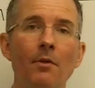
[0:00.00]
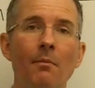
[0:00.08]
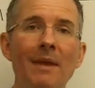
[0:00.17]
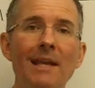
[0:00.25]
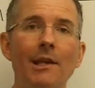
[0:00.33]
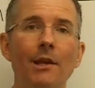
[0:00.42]
The
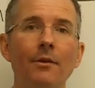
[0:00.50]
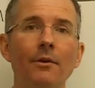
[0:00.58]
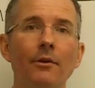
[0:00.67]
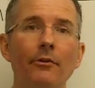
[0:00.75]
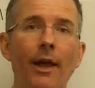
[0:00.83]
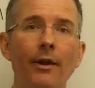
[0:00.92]

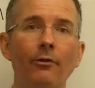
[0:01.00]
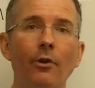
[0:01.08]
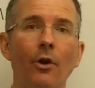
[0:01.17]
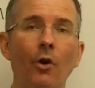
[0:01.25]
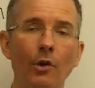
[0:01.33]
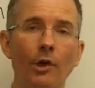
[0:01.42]
median
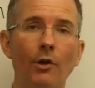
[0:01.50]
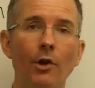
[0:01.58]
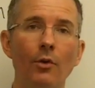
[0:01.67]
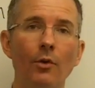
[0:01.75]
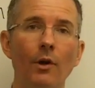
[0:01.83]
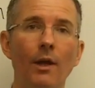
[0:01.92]
says all you
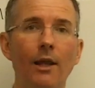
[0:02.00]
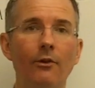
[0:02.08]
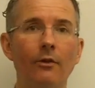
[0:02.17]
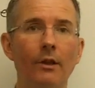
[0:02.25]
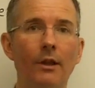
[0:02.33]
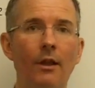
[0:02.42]
do
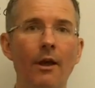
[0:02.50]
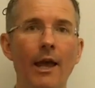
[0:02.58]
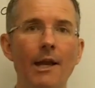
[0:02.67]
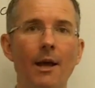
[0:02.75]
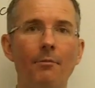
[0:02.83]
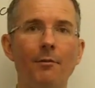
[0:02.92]
is
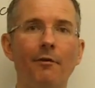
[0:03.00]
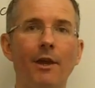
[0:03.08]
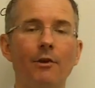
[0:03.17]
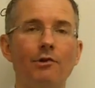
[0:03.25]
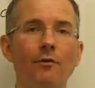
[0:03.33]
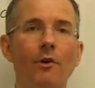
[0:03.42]
line up the
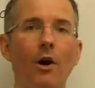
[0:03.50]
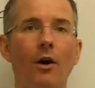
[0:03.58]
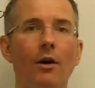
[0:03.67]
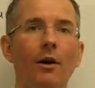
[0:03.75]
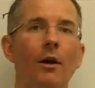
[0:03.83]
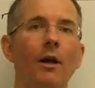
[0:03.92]
figures you've
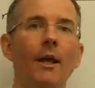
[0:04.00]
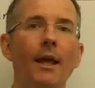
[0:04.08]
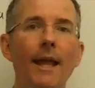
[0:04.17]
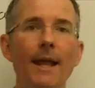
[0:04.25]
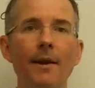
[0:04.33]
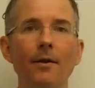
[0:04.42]
got
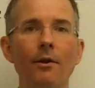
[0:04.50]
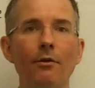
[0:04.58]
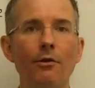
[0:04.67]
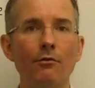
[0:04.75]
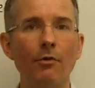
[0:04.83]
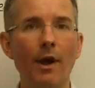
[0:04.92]

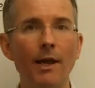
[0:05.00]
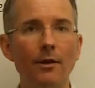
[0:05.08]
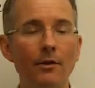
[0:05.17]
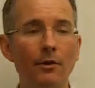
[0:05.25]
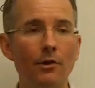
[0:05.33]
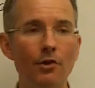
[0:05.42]
in the right
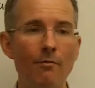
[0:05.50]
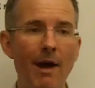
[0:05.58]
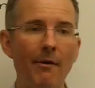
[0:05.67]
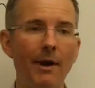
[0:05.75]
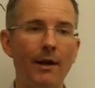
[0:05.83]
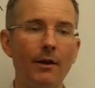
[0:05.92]

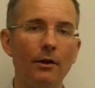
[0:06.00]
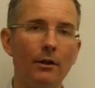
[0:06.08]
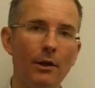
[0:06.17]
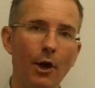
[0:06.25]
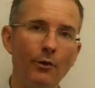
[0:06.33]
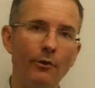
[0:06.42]
numeric
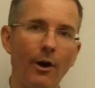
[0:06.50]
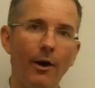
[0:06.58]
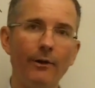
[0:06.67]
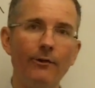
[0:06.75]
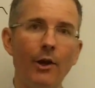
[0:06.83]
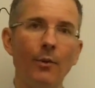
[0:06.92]
low to
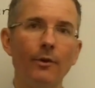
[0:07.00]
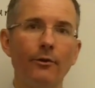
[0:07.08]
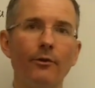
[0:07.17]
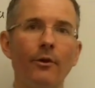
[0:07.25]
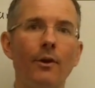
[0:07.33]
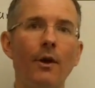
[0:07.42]
high
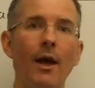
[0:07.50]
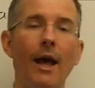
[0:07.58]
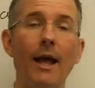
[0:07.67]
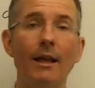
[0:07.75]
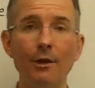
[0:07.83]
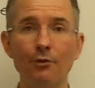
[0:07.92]
sequence
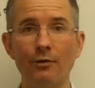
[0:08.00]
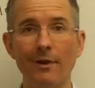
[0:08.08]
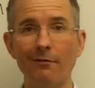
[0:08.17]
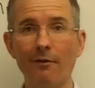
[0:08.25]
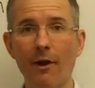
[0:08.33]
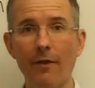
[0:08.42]
and
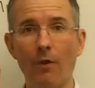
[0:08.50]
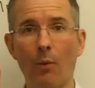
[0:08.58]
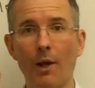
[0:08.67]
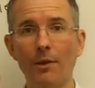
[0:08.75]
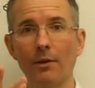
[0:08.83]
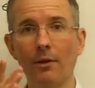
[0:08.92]
literally find the
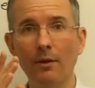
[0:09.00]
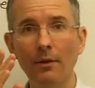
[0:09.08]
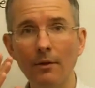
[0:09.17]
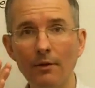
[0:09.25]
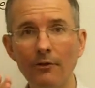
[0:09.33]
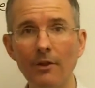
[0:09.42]
one
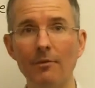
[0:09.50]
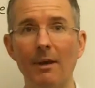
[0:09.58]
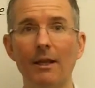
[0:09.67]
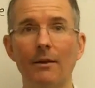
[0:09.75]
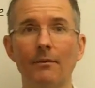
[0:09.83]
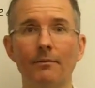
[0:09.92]
that's in the
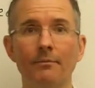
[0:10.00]
middle.